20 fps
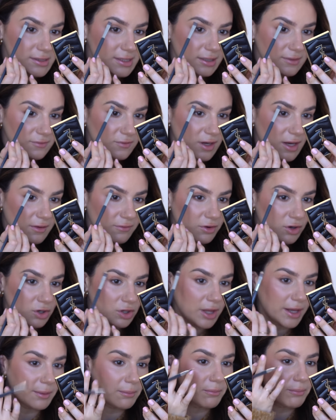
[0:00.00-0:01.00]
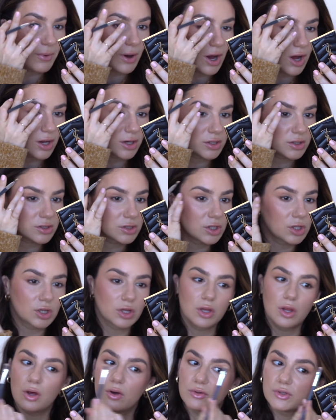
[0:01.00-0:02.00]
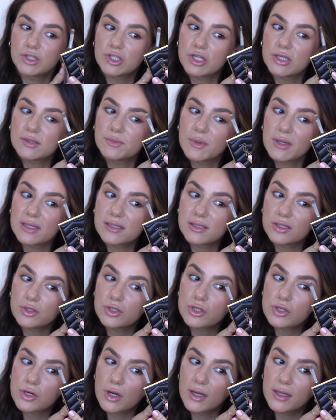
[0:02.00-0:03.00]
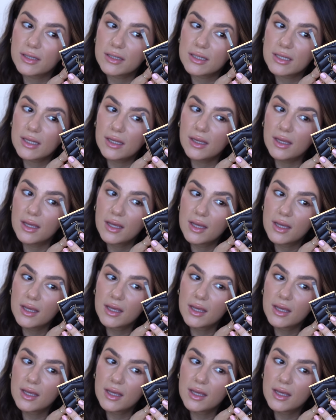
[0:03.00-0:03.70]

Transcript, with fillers: I never like bought clothes just because they're trendy.